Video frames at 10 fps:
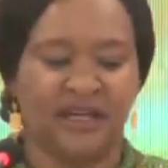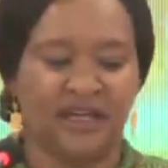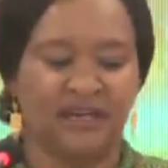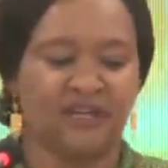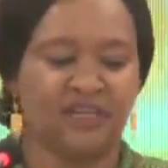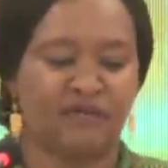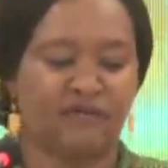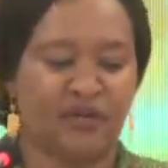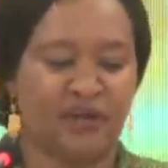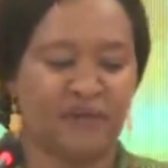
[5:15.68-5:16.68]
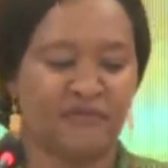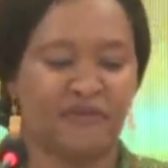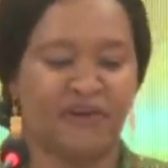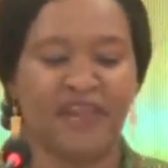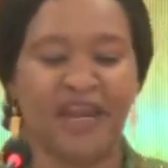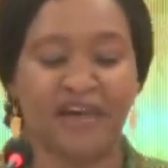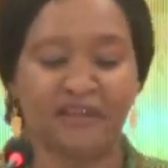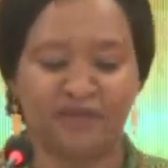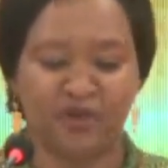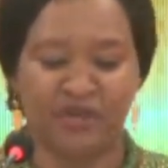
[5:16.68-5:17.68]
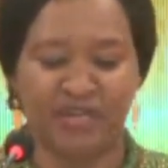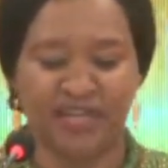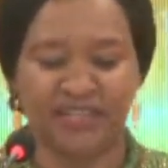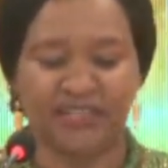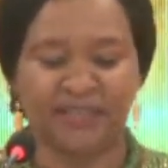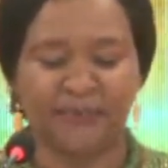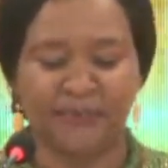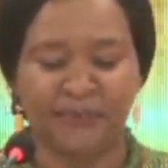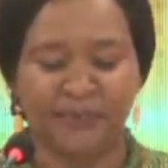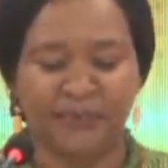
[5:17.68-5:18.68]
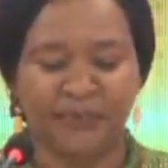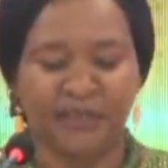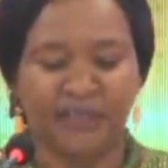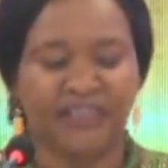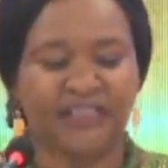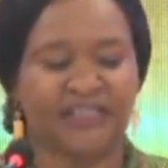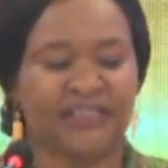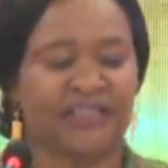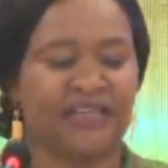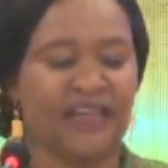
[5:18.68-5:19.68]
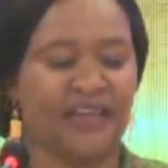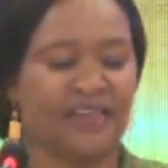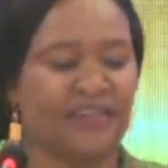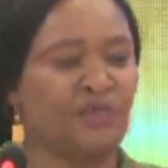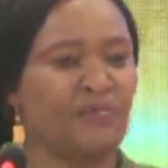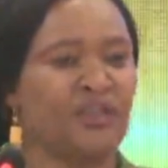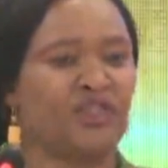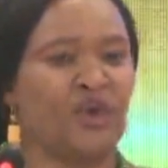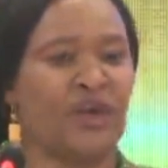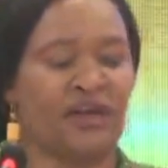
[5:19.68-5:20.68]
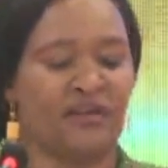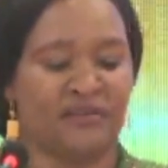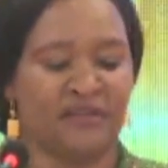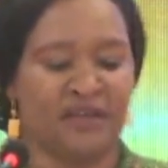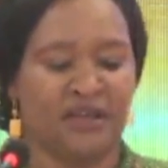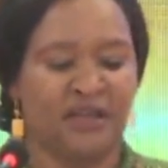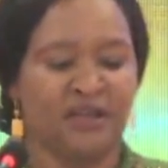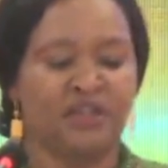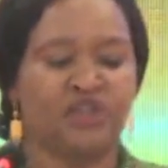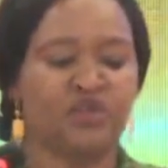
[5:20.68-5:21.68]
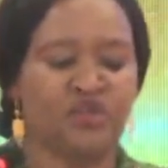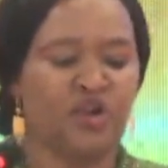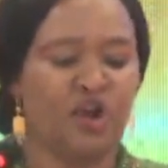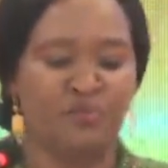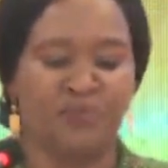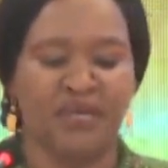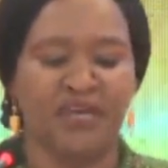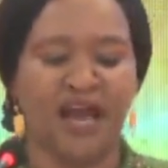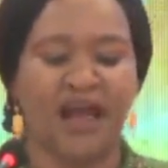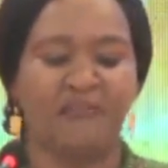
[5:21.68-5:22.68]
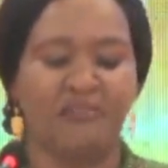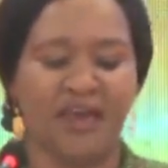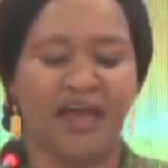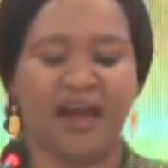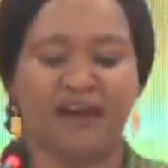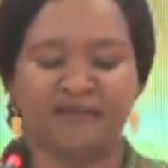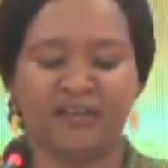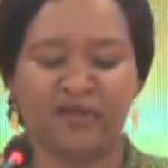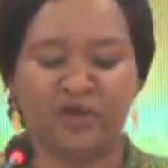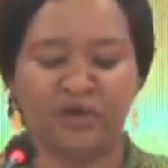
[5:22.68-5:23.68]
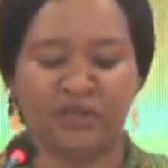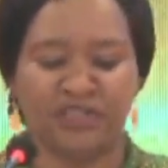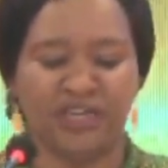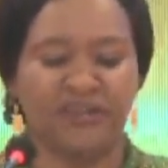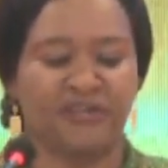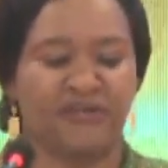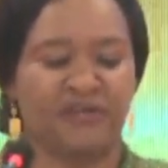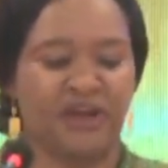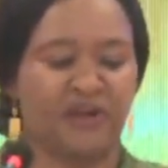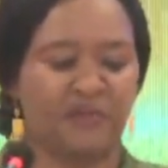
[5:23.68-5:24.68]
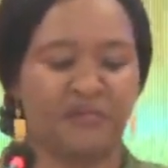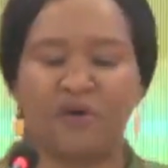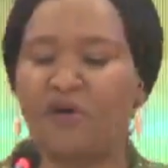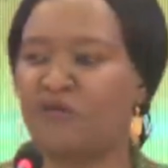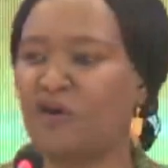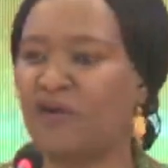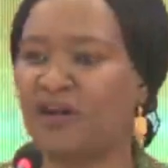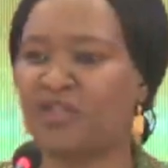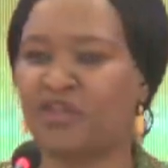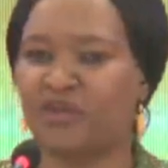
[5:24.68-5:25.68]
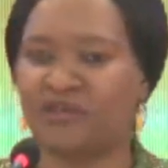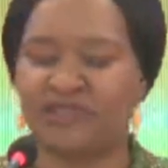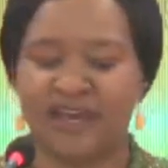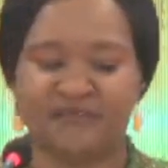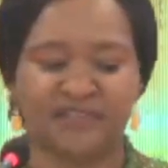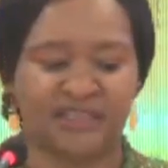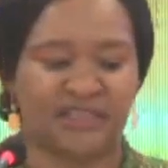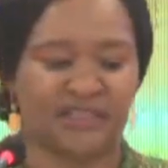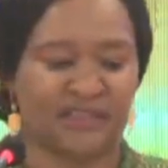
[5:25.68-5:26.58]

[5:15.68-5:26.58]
in this forum for the last few days, it is clear that mental health should not be a mere afterthought in the realm of correctional services.